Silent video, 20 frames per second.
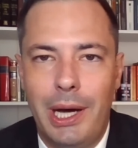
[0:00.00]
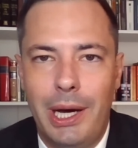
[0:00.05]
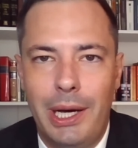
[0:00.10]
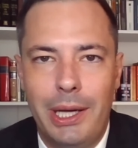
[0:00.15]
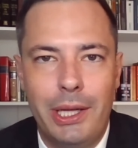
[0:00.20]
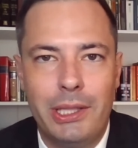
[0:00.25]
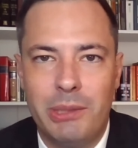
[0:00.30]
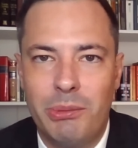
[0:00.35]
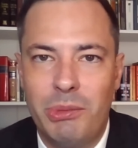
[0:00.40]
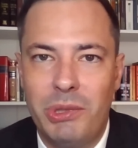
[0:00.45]

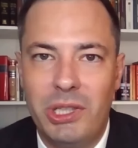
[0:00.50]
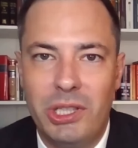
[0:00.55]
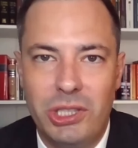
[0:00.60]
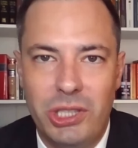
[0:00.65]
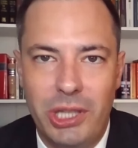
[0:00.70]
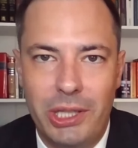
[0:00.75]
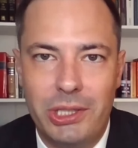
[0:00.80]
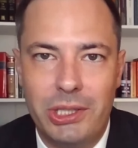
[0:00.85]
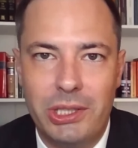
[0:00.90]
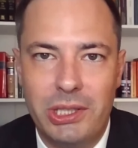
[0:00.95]
He doesn't mean the
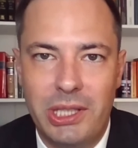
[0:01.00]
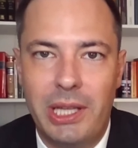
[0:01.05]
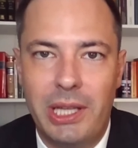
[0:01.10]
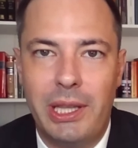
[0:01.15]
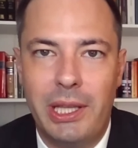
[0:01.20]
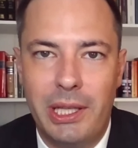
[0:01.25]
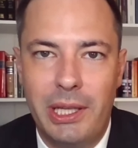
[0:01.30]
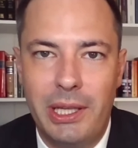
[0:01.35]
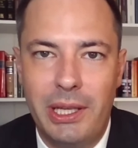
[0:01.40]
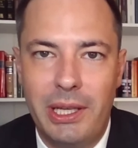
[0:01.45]
Chechens. I
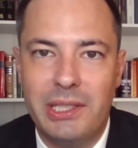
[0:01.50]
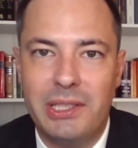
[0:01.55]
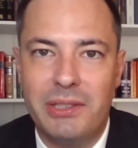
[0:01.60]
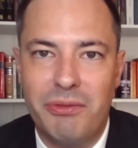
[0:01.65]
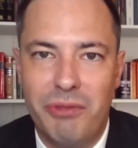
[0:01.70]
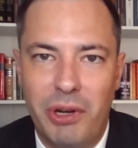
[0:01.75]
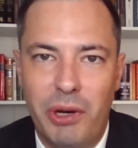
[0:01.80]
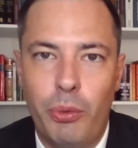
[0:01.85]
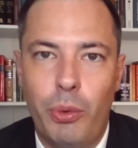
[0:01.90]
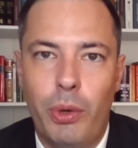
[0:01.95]
think he has
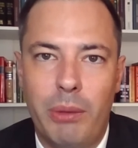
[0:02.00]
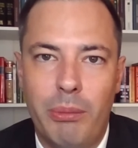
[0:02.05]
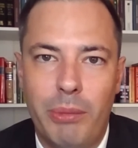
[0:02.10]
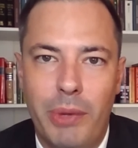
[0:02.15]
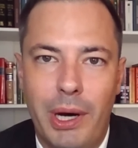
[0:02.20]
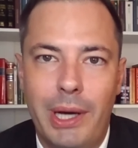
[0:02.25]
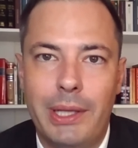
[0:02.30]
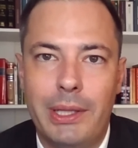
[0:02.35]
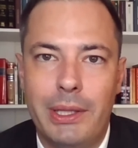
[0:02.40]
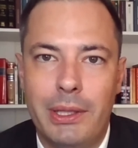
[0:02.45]
very well in
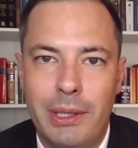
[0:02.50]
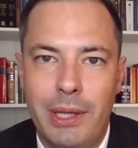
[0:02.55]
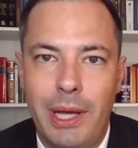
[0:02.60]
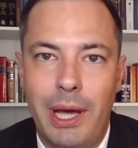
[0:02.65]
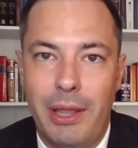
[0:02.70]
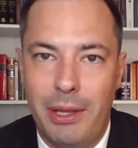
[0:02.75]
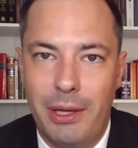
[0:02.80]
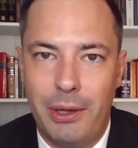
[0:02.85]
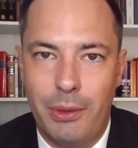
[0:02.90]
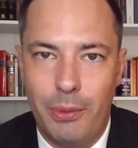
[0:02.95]
mind
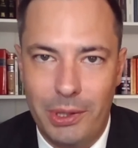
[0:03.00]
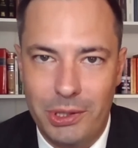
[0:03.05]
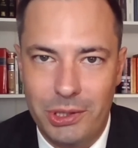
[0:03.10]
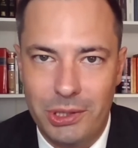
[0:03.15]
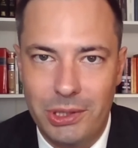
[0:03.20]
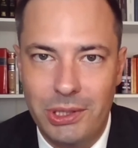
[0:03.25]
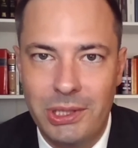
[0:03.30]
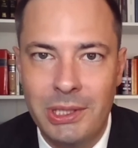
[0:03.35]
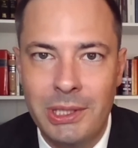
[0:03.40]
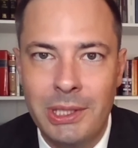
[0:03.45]
ethnic
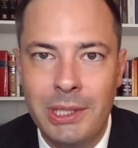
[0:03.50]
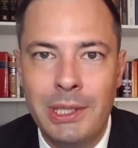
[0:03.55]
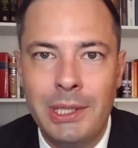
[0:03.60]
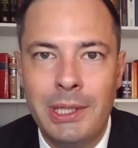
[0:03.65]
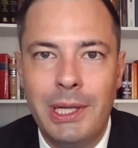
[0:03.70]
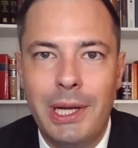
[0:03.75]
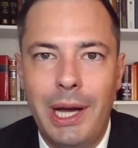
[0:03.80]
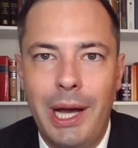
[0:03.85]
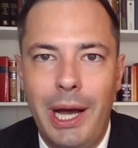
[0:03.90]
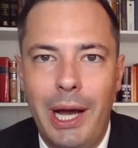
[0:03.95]
Russians.
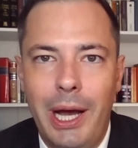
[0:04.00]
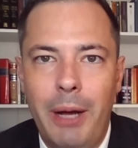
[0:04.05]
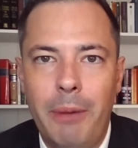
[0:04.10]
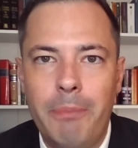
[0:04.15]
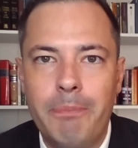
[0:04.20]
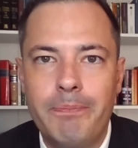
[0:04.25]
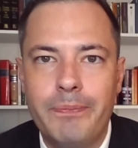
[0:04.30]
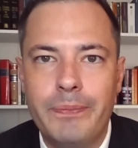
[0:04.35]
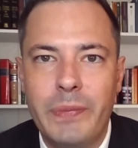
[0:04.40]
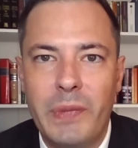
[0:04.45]

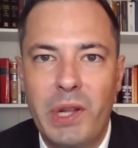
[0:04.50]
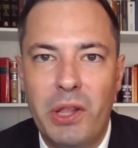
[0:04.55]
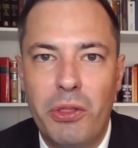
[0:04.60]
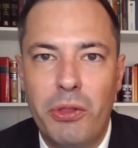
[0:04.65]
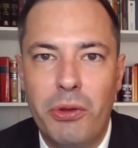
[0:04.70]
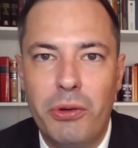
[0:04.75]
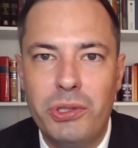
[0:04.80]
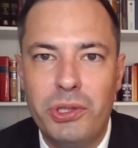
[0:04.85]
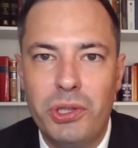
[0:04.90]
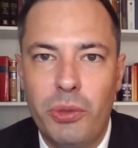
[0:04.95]

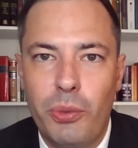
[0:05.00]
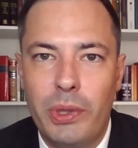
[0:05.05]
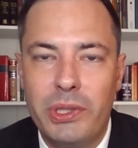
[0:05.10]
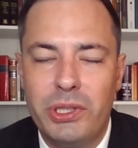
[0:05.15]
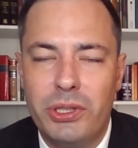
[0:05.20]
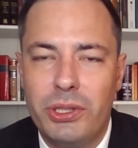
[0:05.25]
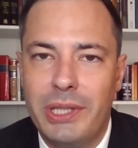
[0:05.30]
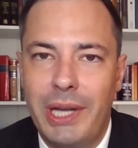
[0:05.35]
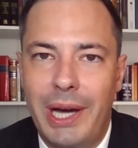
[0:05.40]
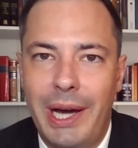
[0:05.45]
Those are the ones
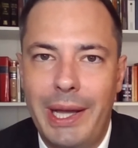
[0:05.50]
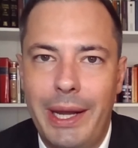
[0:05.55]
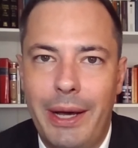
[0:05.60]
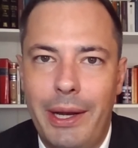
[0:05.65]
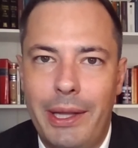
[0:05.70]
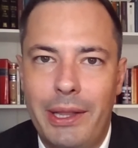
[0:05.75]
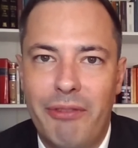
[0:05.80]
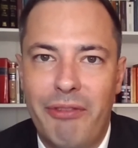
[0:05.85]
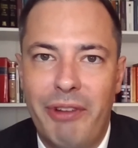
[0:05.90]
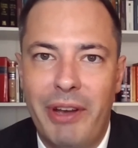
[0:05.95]
that are dying
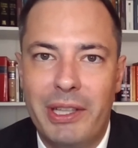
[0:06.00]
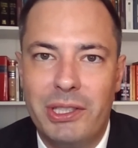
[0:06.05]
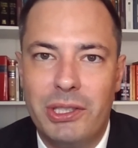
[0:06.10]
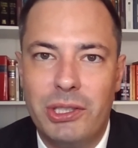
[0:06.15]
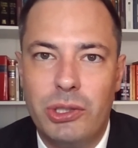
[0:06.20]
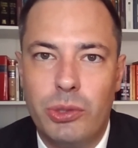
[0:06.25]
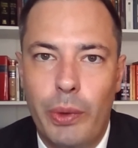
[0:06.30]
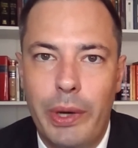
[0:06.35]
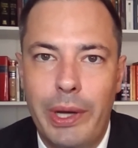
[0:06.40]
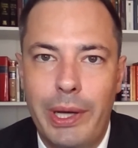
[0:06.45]
out at the
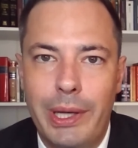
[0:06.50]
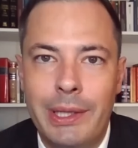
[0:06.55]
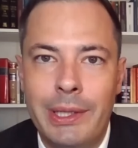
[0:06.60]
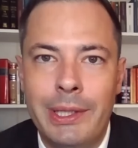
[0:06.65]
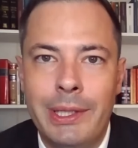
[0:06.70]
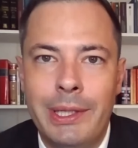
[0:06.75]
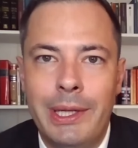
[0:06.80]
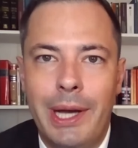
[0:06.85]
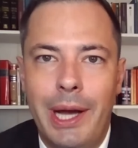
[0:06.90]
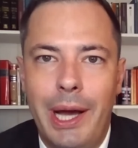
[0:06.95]
fastest rate.
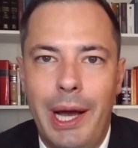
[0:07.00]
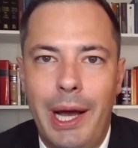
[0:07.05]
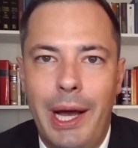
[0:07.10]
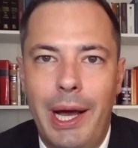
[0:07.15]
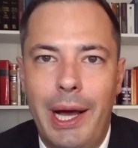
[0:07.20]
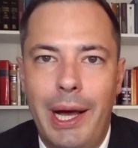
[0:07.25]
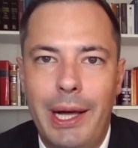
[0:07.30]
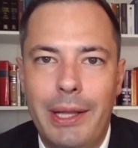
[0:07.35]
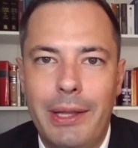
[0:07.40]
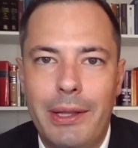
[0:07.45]

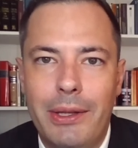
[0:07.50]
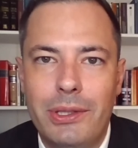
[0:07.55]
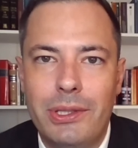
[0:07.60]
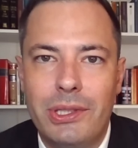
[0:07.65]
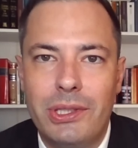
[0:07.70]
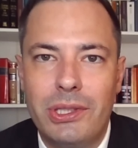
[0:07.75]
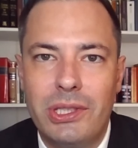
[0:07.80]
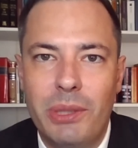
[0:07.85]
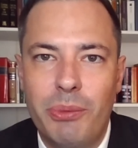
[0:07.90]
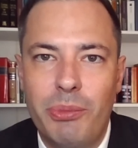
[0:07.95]

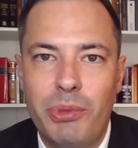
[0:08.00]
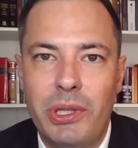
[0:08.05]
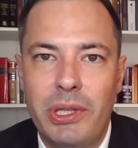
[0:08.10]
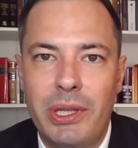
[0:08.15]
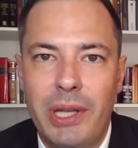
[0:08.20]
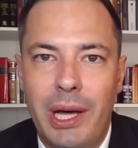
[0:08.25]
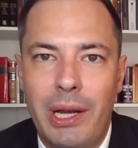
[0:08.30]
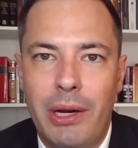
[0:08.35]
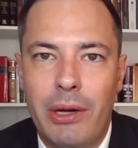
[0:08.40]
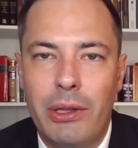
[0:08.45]
There's simply
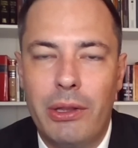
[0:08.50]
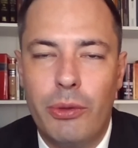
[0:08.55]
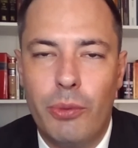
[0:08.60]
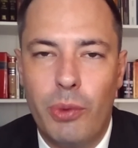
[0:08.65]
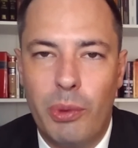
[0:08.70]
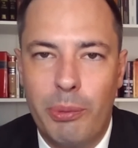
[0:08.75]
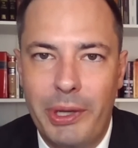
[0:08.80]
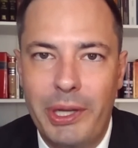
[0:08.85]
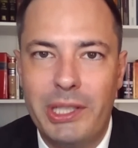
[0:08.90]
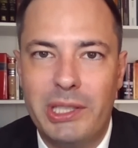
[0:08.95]
not
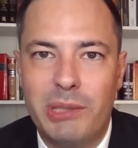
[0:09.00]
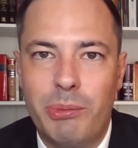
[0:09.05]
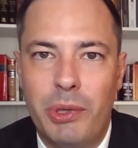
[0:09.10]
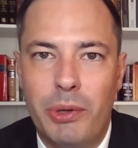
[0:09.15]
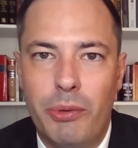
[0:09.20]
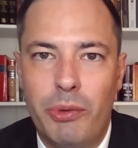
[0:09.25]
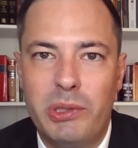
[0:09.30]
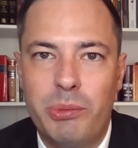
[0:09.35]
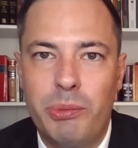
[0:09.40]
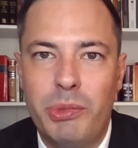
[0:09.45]

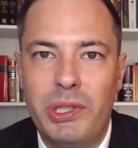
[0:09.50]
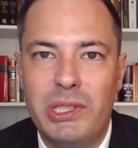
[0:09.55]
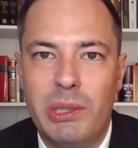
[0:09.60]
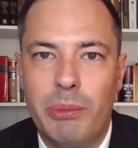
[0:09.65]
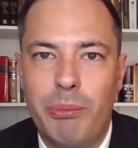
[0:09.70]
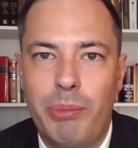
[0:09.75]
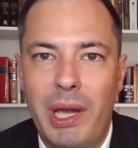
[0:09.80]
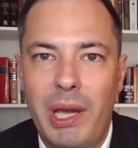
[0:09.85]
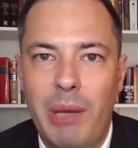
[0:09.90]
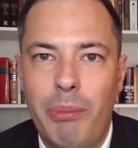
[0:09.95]
replacement, which means
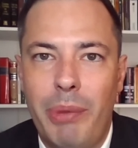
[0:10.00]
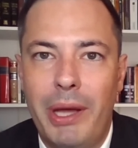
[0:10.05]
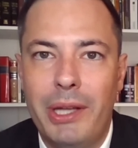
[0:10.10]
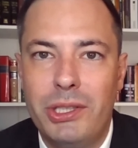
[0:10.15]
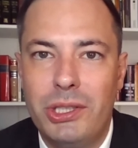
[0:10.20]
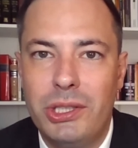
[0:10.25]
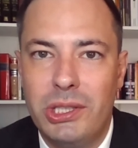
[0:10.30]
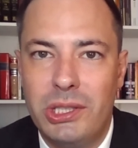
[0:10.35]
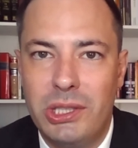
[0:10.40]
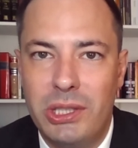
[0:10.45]
that paying
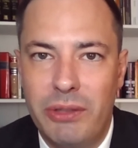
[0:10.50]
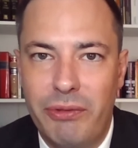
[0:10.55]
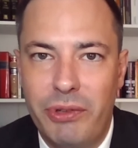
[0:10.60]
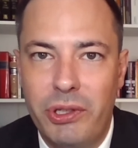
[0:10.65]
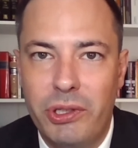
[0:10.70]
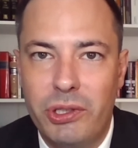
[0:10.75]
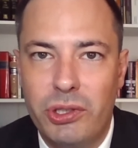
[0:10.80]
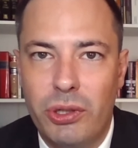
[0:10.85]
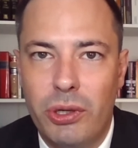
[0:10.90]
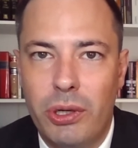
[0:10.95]
pensions in the
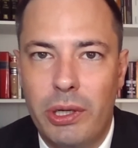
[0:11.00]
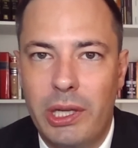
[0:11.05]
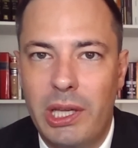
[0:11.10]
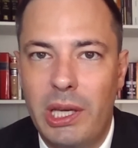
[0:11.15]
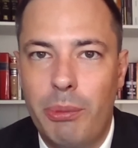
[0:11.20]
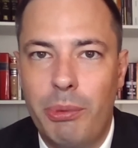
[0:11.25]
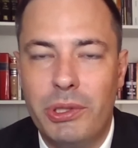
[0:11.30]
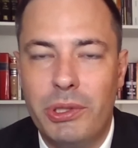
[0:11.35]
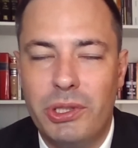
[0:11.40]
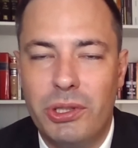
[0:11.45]
future or
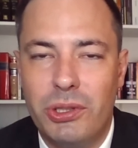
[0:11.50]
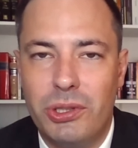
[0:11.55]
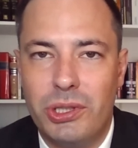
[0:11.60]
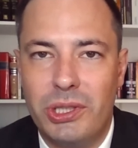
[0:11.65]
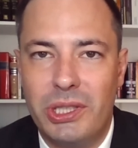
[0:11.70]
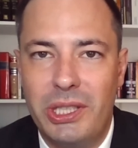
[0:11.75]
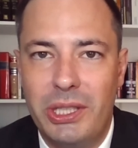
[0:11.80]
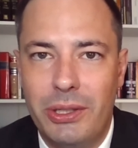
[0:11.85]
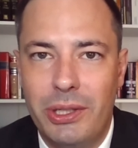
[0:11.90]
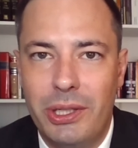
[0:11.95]
keeping the Social
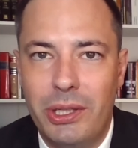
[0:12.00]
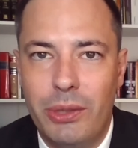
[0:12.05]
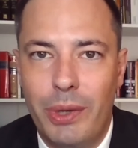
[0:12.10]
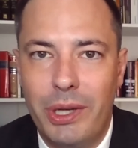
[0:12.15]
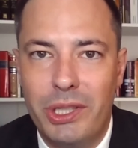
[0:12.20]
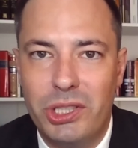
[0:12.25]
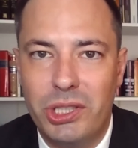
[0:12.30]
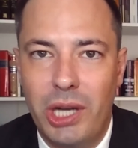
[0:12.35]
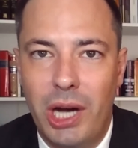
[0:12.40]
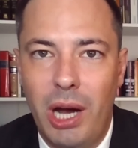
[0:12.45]
Security in Russia